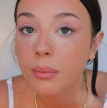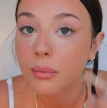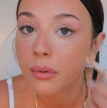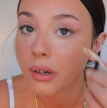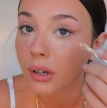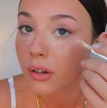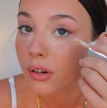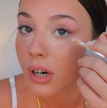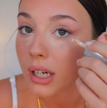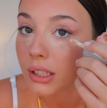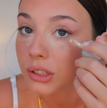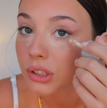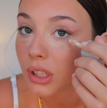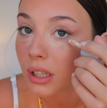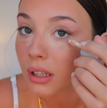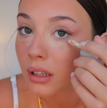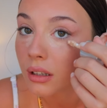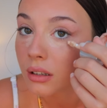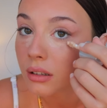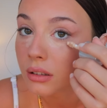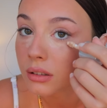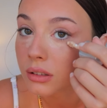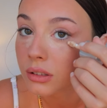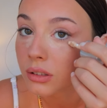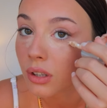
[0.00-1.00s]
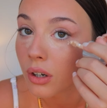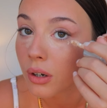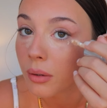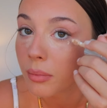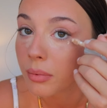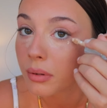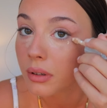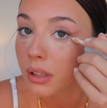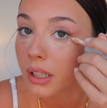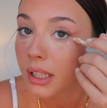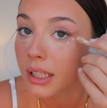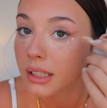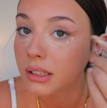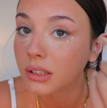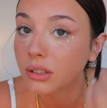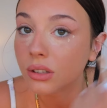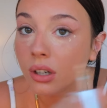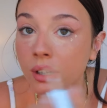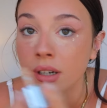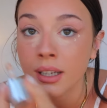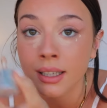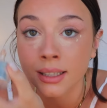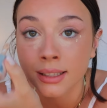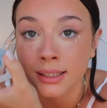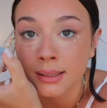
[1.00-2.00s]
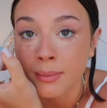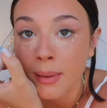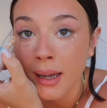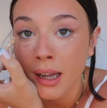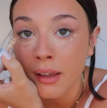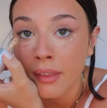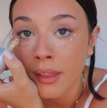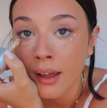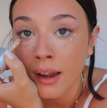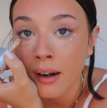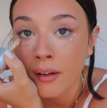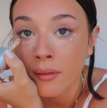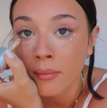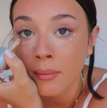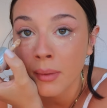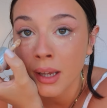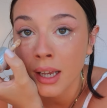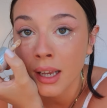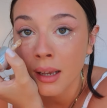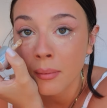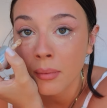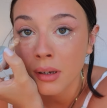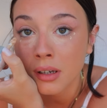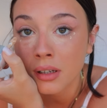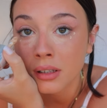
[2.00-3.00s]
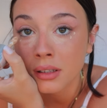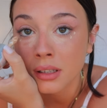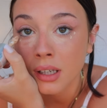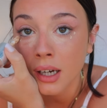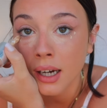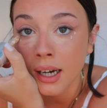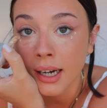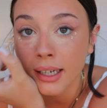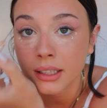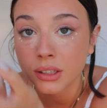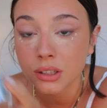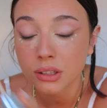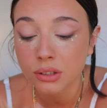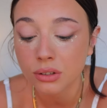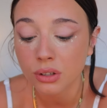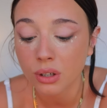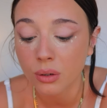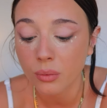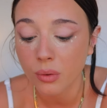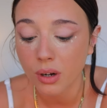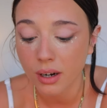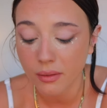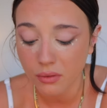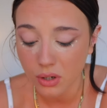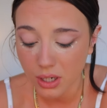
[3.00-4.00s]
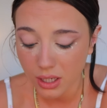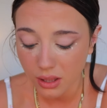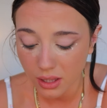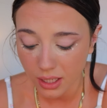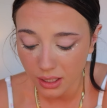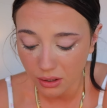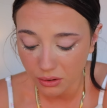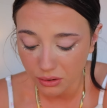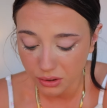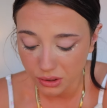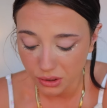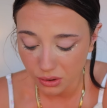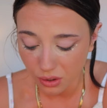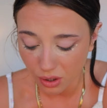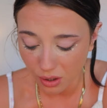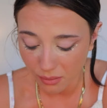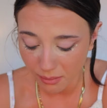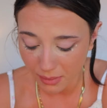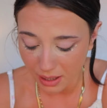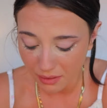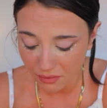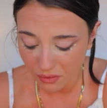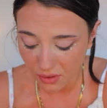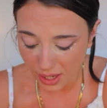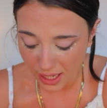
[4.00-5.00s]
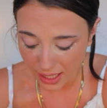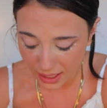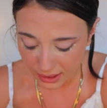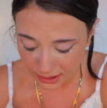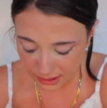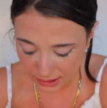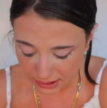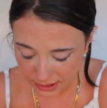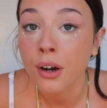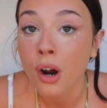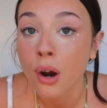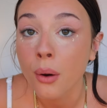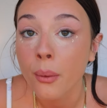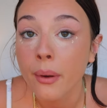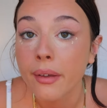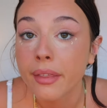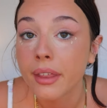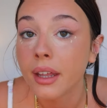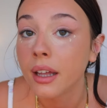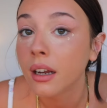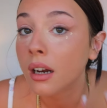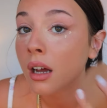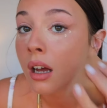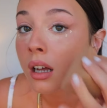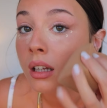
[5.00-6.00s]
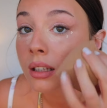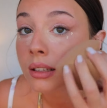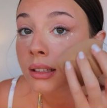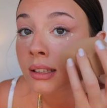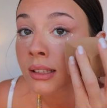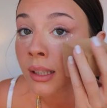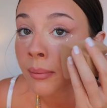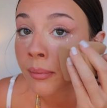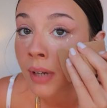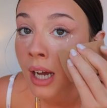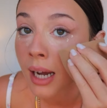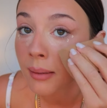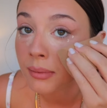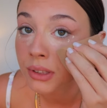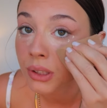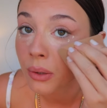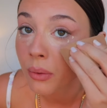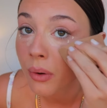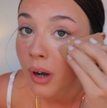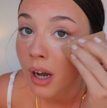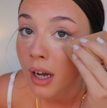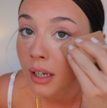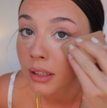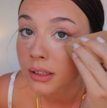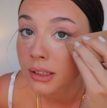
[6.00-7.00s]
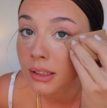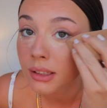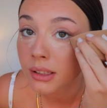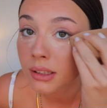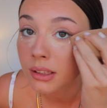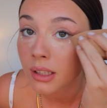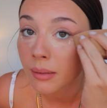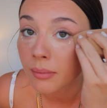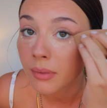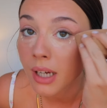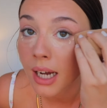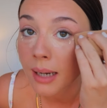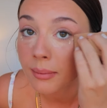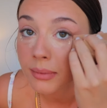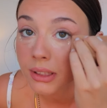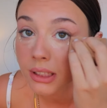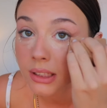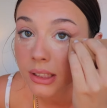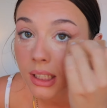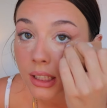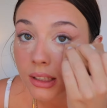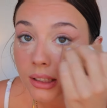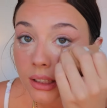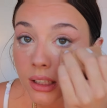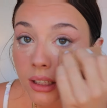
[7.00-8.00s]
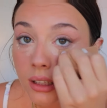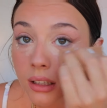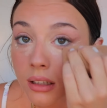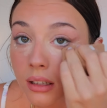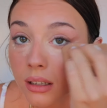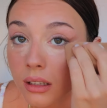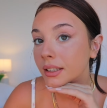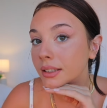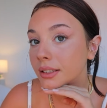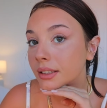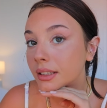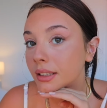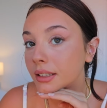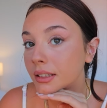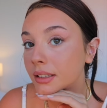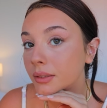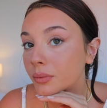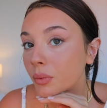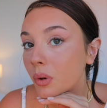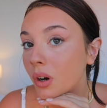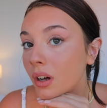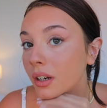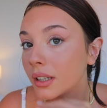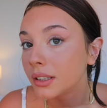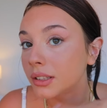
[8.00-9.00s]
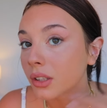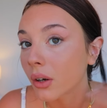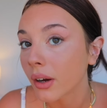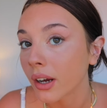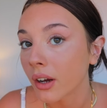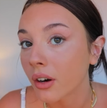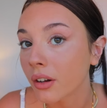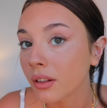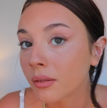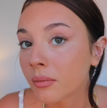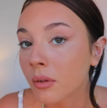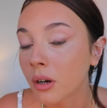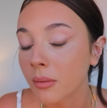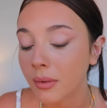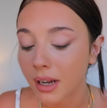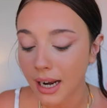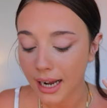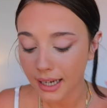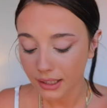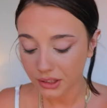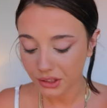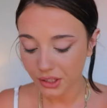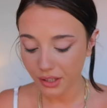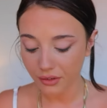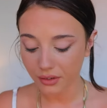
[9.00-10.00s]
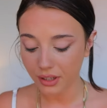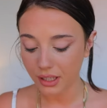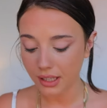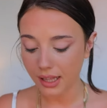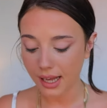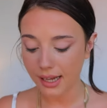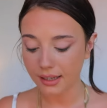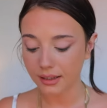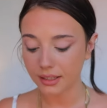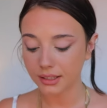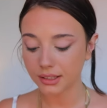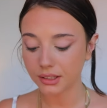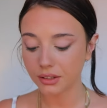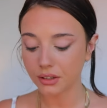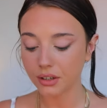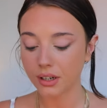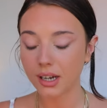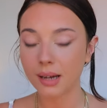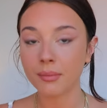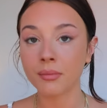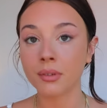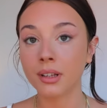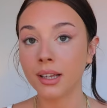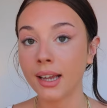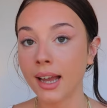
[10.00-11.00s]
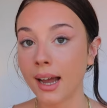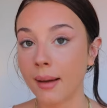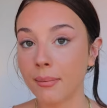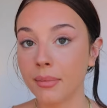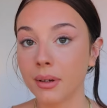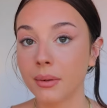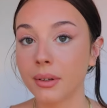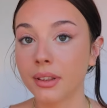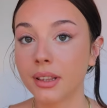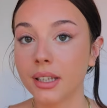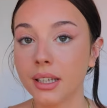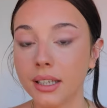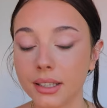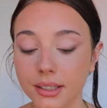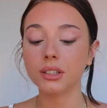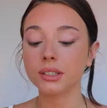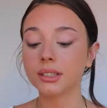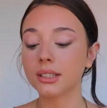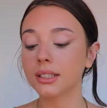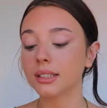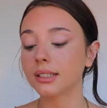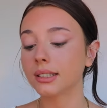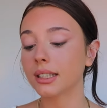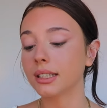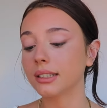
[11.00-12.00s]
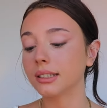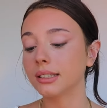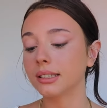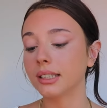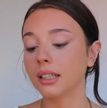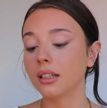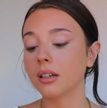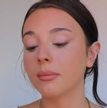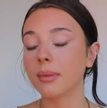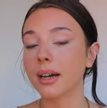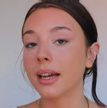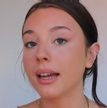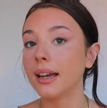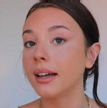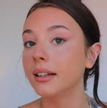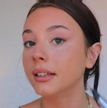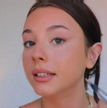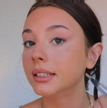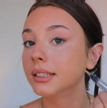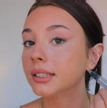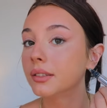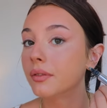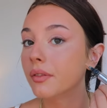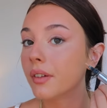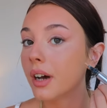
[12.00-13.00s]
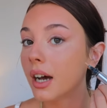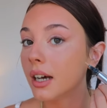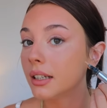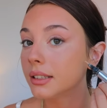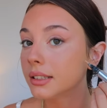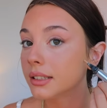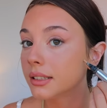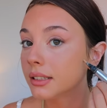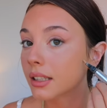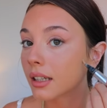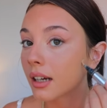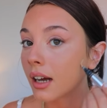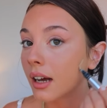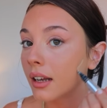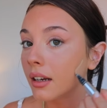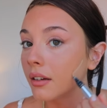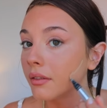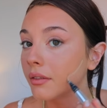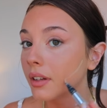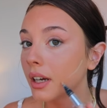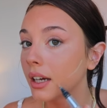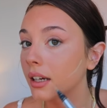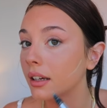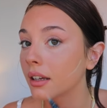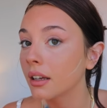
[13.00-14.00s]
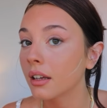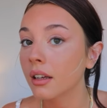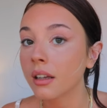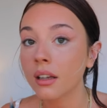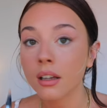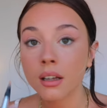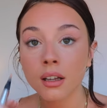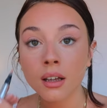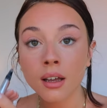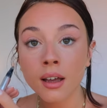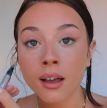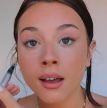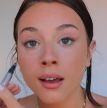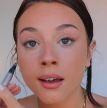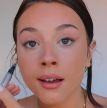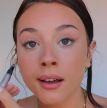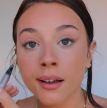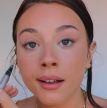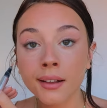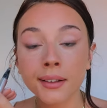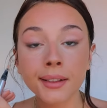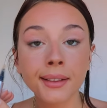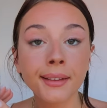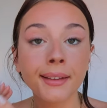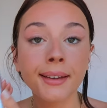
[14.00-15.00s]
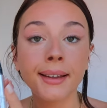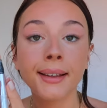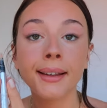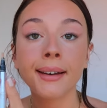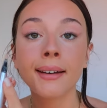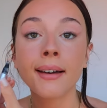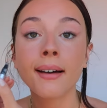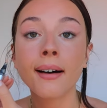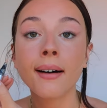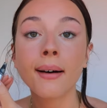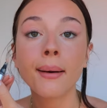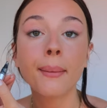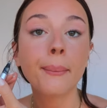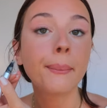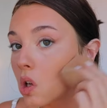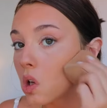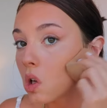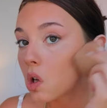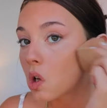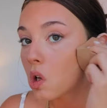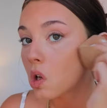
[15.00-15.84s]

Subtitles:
progression, so please don't expect that of me because I just do whatever I think looks good on my face. I go with it. Sometimes it works, sometimes it doesn't. This is what is going on at the moment. I actually really like this look. I'm really happy with this. I use this concealer by Ellis Fast to kind of like clean up.